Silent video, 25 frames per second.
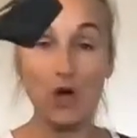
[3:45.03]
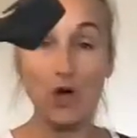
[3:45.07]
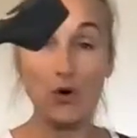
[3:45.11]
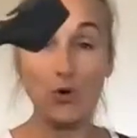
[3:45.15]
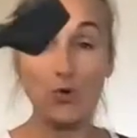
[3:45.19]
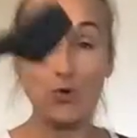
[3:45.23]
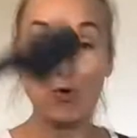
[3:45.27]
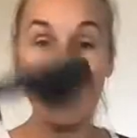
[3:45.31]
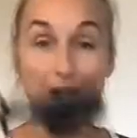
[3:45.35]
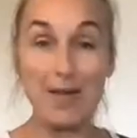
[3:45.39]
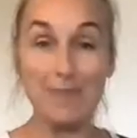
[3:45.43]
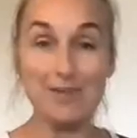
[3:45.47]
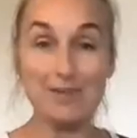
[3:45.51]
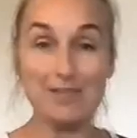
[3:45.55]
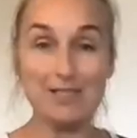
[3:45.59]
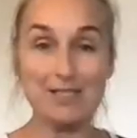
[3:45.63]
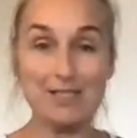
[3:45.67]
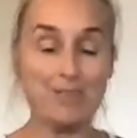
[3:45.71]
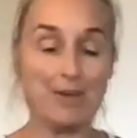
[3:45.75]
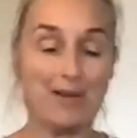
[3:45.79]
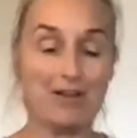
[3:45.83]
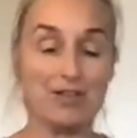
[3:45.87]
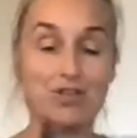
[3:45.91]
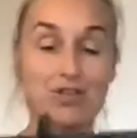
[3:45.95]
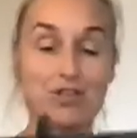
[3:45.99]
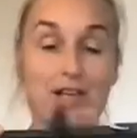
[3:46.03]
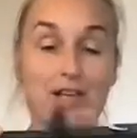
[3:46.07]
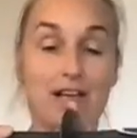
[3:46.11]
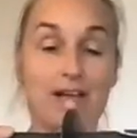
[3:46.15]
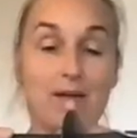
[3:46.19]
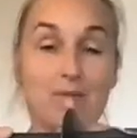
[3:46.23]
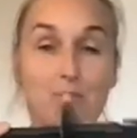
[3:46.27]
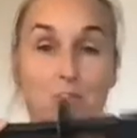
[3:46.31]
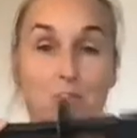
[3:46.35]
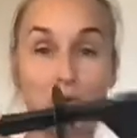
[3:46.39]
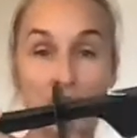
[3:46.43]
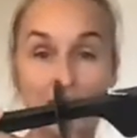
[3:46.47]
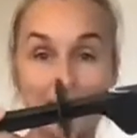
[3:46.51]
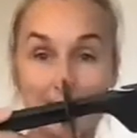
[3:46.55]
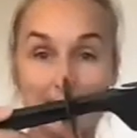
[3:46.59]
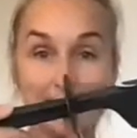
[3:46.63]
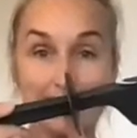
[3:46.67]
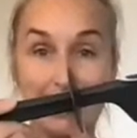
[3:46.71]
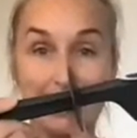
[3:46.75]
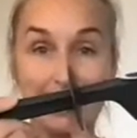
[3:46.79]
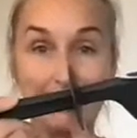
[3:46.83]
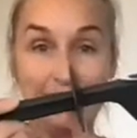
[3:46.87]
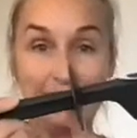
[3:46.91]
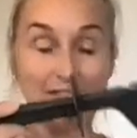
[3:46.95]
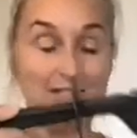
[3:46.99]
Grab your spatula with the
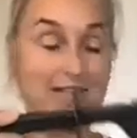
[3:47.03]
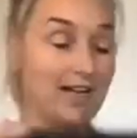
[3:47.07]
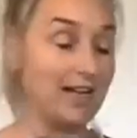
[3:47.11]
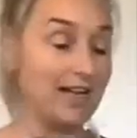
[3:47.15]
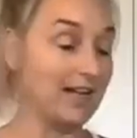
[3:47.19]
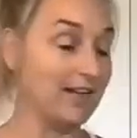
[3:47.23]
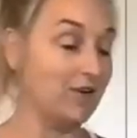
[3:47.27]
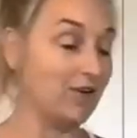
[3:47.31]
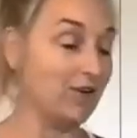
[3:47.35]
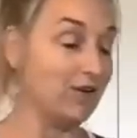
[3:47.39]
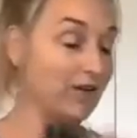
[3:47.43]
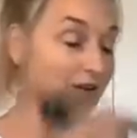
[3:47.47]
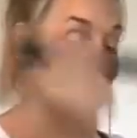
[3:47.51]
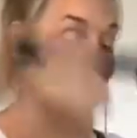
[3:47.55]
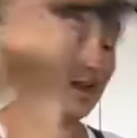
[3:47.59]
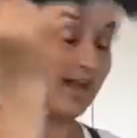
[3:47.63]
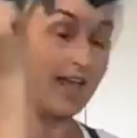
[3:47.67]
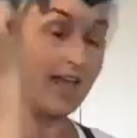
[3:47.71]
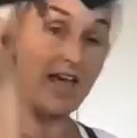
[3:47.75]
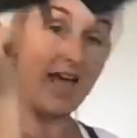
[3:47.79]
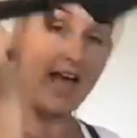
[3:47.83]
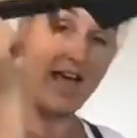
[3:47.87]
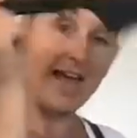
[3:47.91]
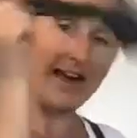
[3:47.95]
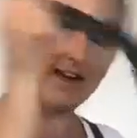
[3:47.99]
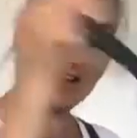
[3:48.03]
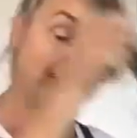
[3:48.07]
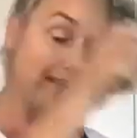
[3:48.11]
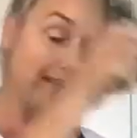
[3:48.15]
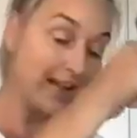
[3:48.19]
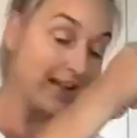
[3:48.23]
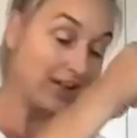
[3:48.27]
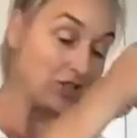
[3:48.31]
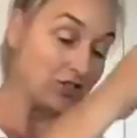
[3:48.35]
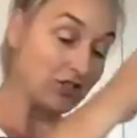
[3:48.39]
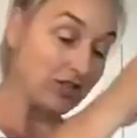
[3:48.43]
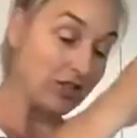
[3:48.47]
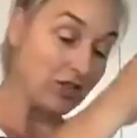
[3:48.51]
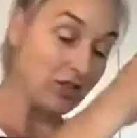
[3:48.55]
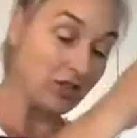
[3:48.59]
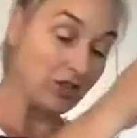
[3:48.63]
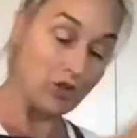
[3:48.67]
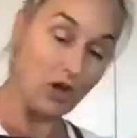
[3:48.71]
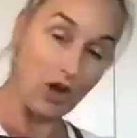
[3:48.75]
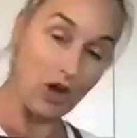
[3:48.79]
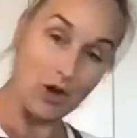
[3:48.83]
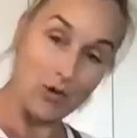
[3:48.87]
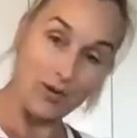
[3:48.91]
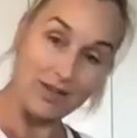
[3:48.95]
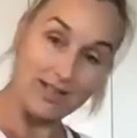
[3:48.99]
safety guard on it, and it can actually
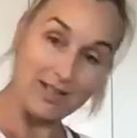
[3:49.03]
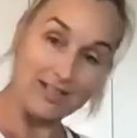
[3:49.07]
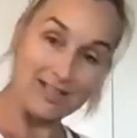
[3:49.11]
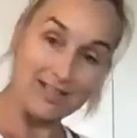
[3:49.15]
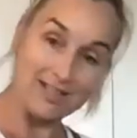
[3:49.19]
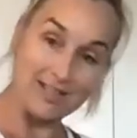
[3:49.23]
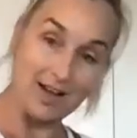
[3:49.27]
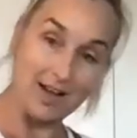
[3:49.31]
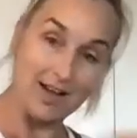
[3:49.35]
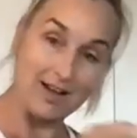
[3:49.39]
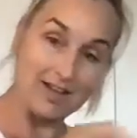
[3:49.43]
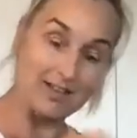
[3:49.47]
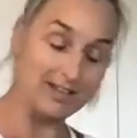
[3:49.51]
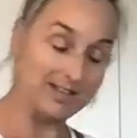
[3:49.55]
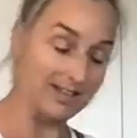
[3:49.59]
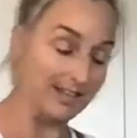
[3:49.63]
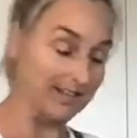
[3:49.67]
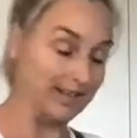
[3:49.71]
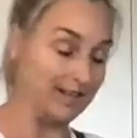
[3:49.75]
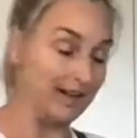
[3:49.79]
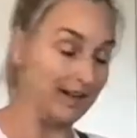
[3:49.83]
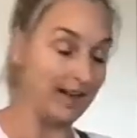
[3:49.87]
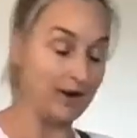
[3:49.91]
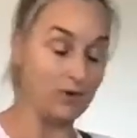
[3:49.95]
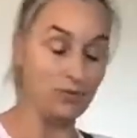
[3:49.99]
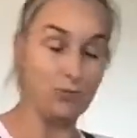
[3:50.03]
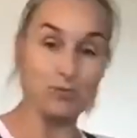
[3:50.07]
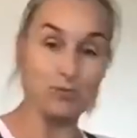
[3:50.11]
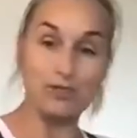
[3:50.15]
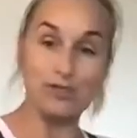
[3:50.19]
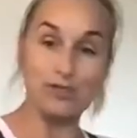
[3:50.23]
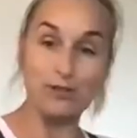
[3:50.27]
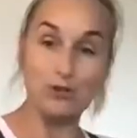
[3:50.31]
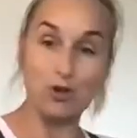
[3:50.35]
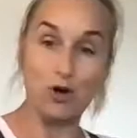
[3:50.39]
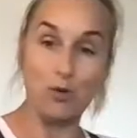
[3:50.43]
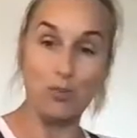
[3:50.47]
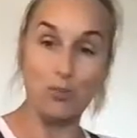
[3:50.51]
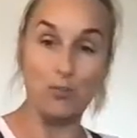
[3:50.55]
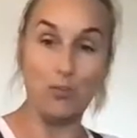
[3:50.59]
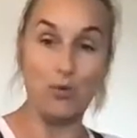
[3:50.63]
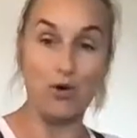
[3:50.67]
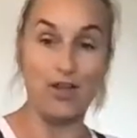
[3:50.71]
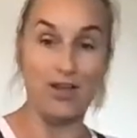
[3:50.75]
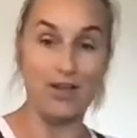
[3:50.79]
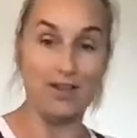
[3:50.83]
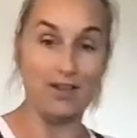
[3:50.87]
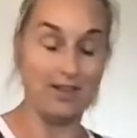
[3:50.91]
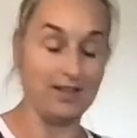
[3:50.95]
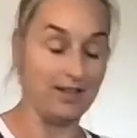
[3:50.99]
go inside the lid and it will stop
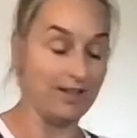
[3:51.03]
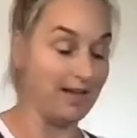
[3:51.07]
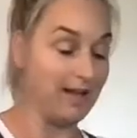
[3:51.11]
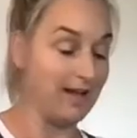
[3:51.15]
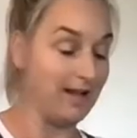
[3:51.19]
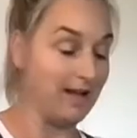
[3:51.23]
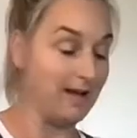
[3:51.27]
where the